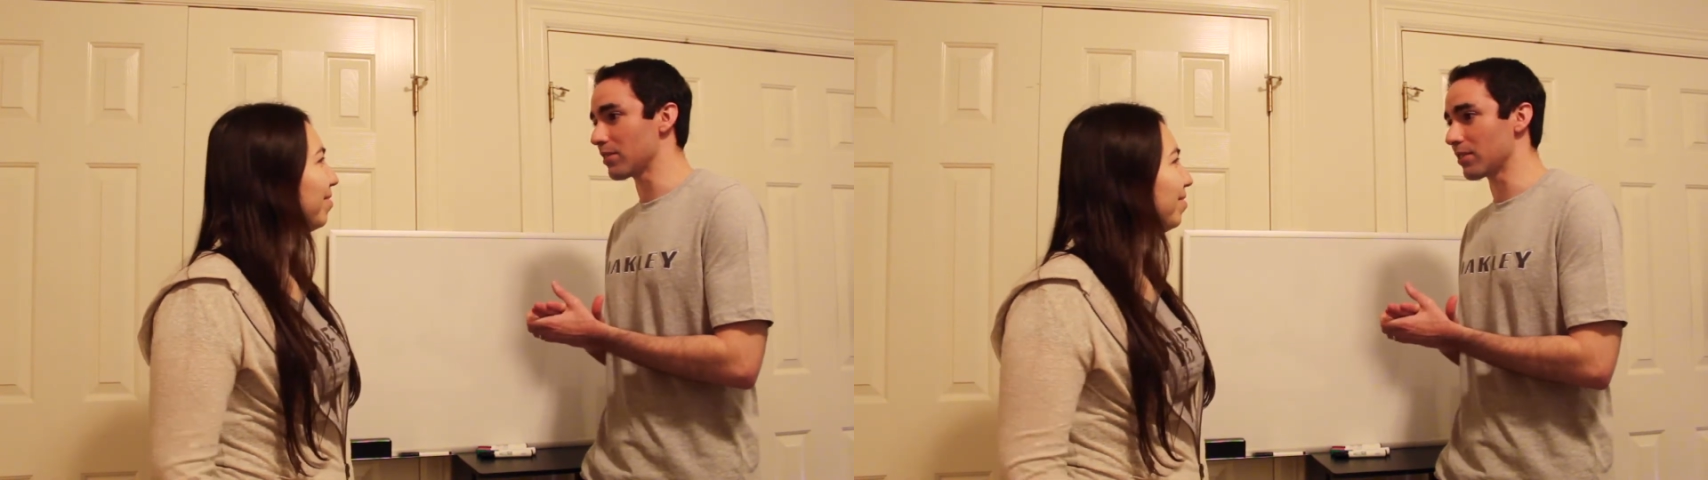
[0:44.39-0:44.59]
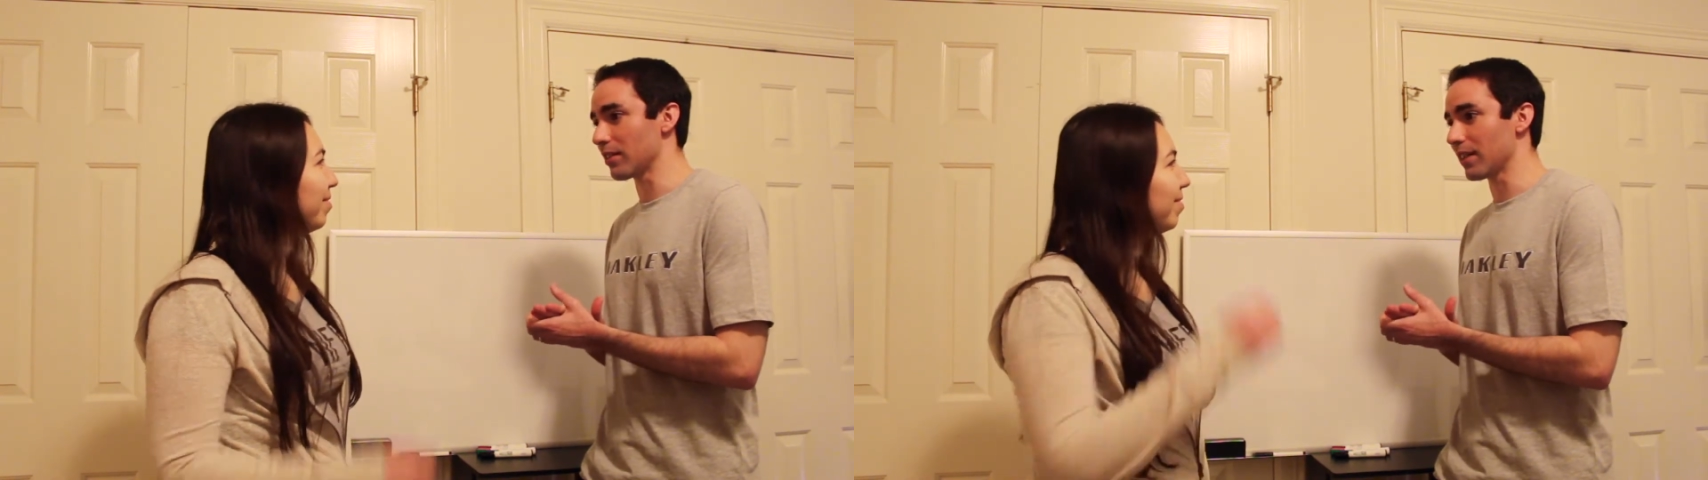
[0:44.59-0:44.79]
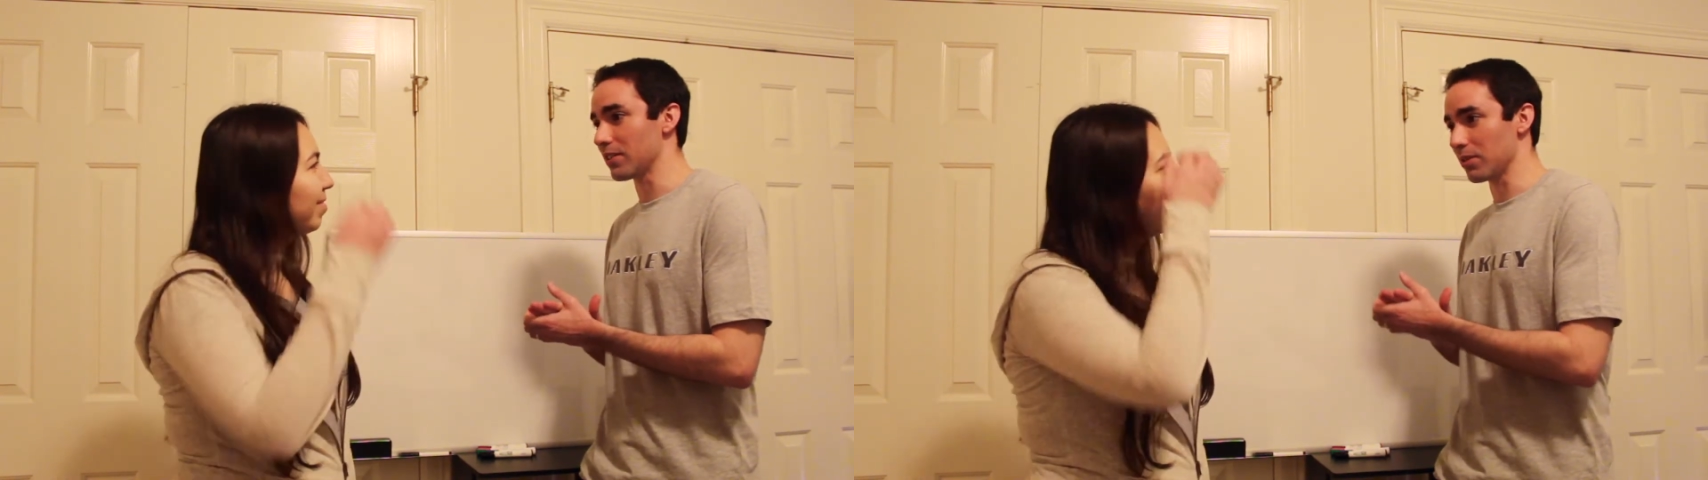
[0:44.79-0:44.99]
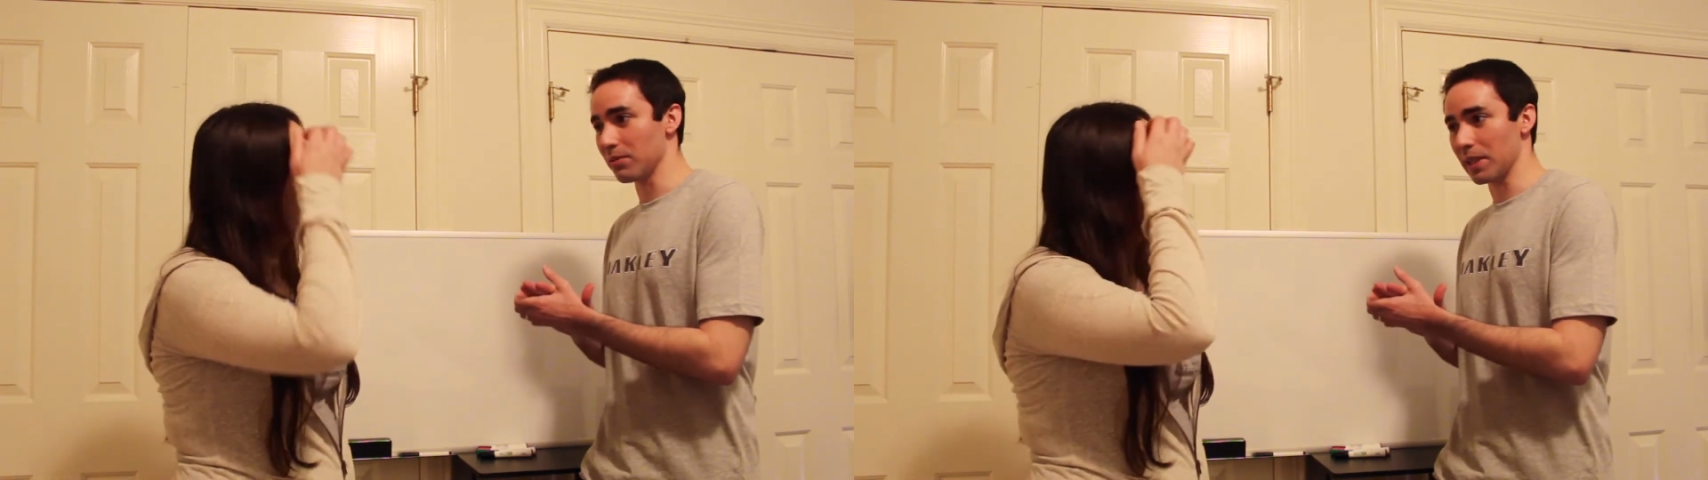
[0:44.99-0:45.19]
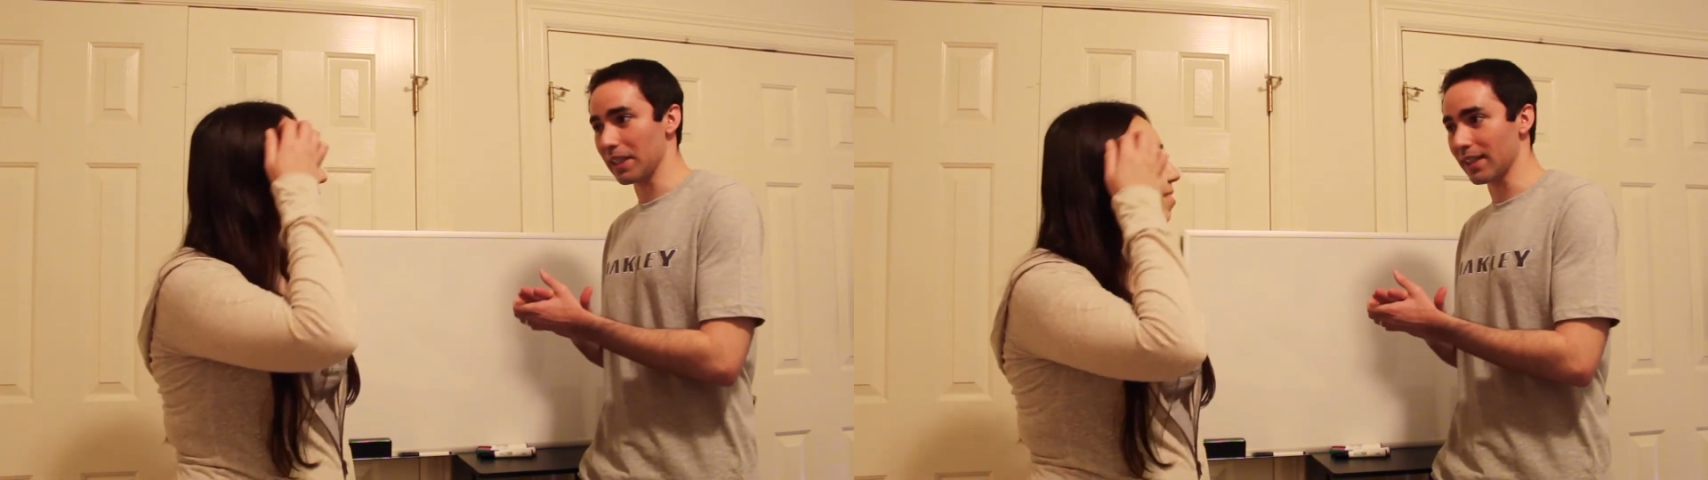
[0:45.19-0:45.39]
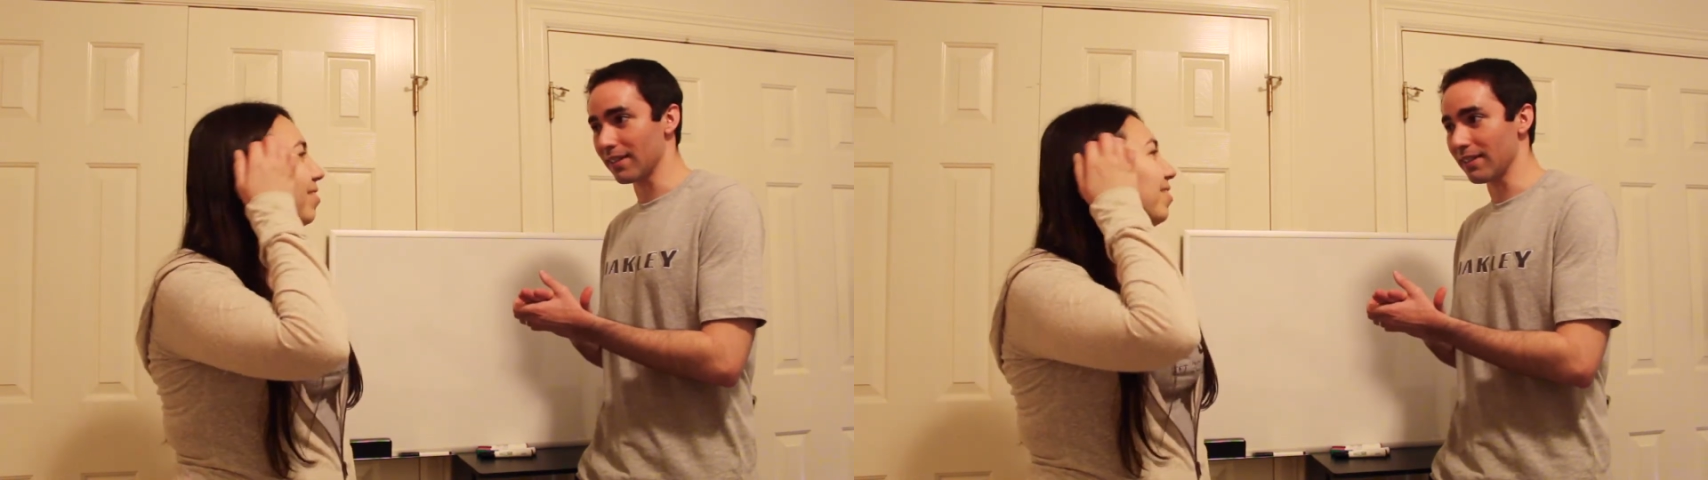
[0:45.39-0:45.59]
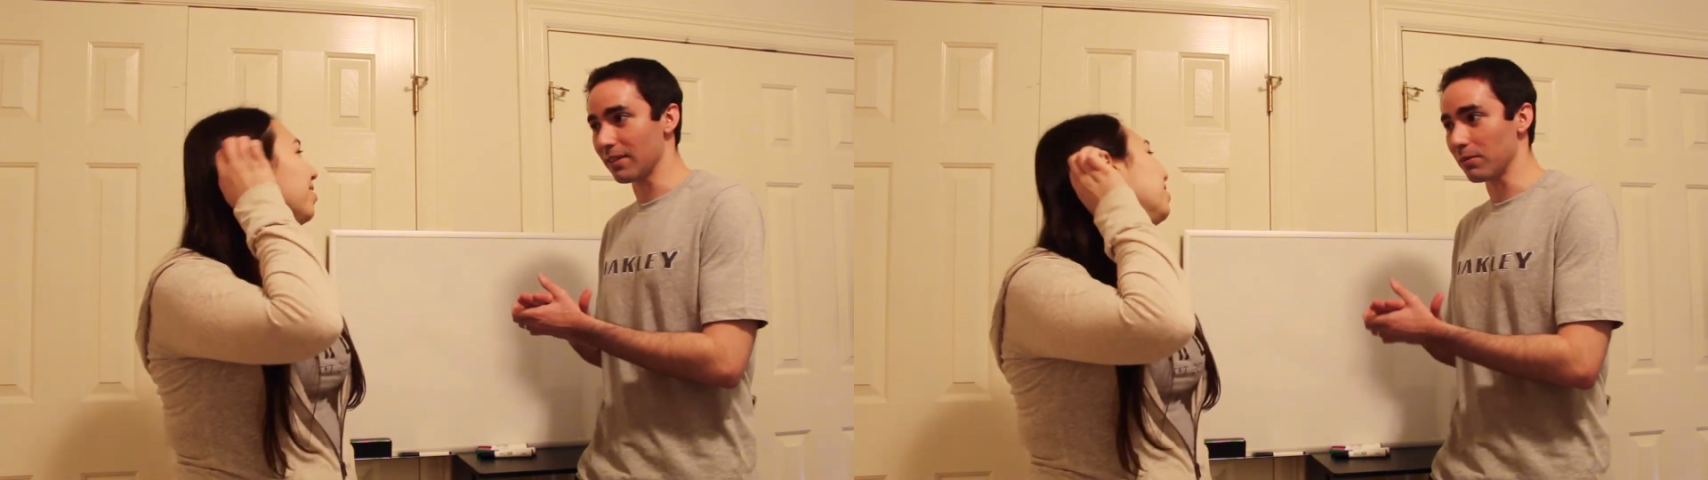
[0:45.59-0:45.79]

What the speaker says: sure that you're reading the